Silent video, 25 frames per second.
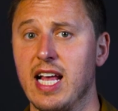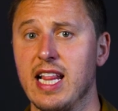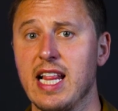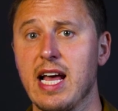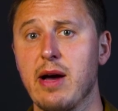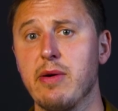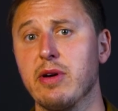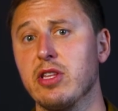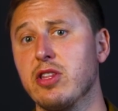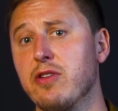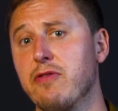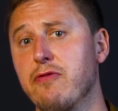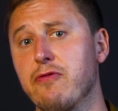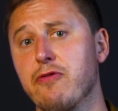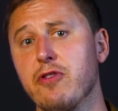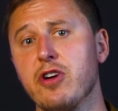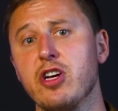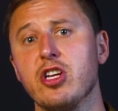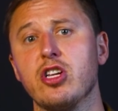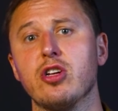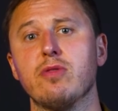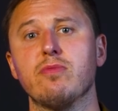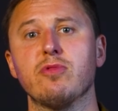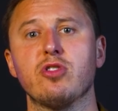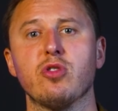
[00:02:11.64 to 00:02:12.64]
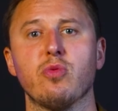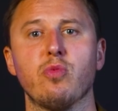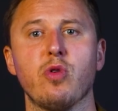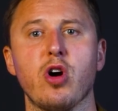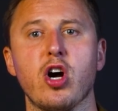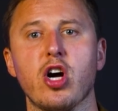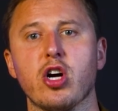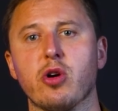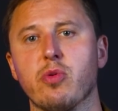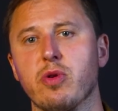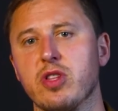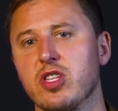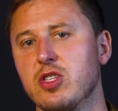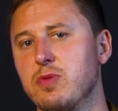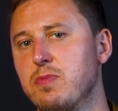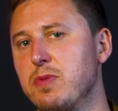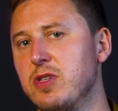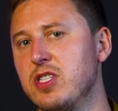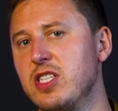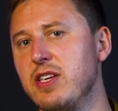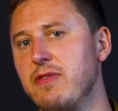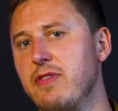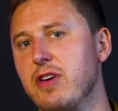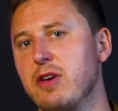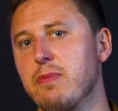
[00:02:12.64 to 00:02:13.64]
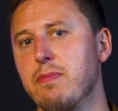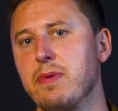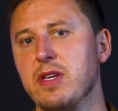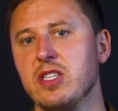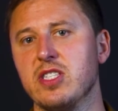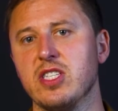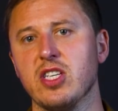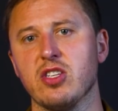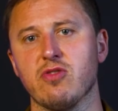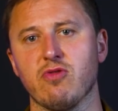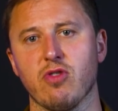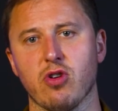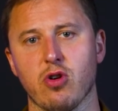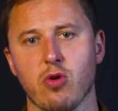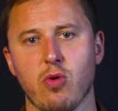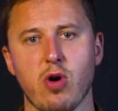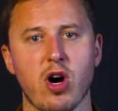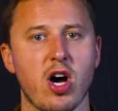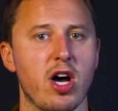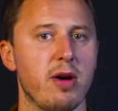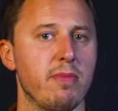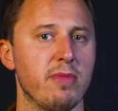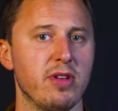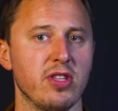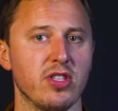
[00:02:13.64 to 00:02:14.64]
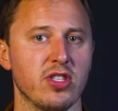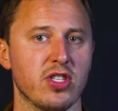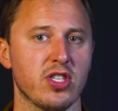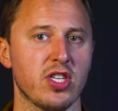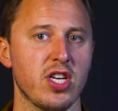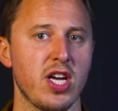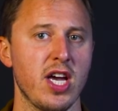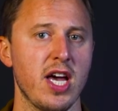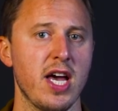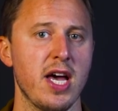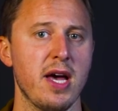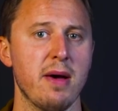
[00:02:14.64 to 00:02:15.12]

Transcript: allowing the freedom to work with specific business requirements